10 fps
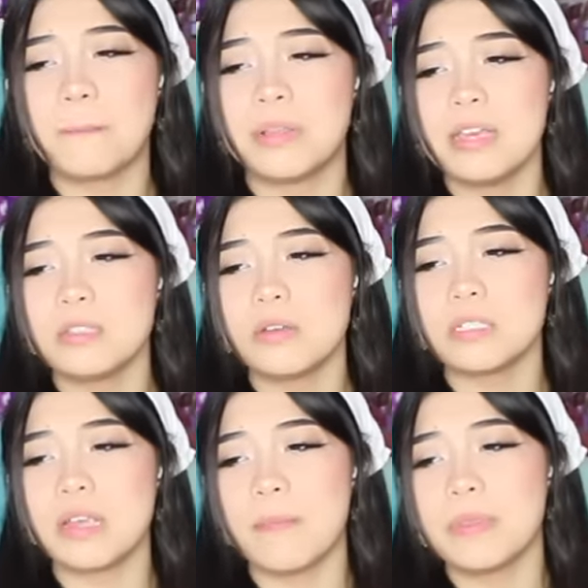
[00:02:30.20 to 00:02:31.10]
the, please
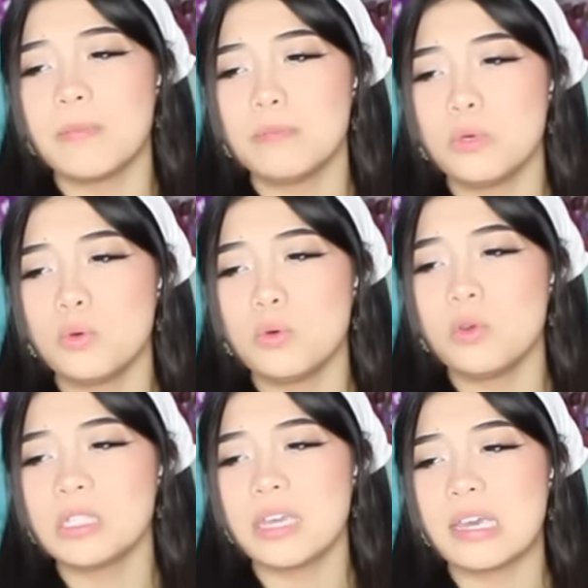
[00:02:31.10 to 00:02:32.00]
don't stop the
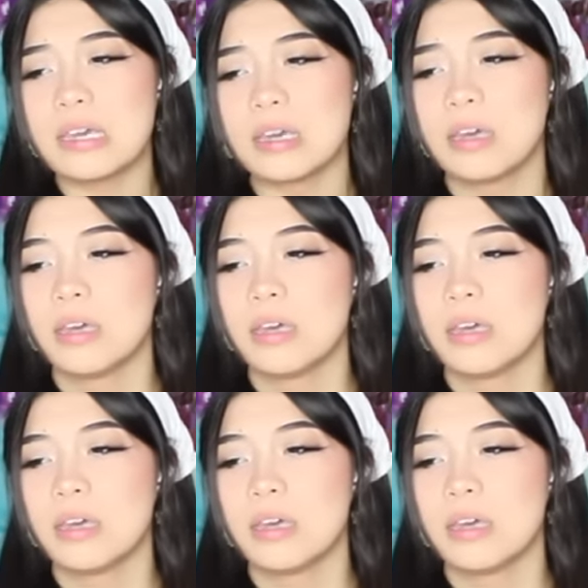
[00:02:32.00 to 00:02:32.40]
music.